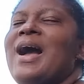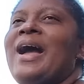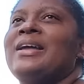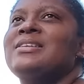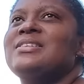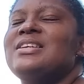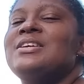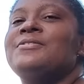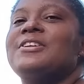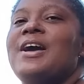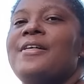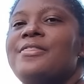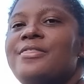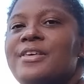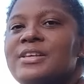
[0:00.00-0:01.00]
And even
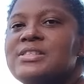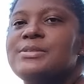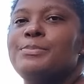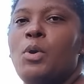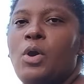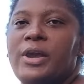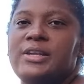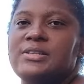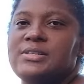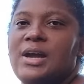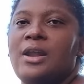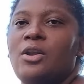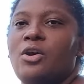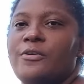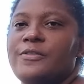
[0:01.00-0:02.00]
at this point
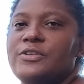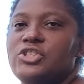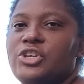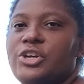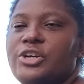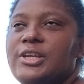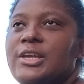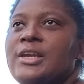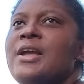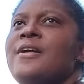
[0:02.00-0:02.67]
along the journey,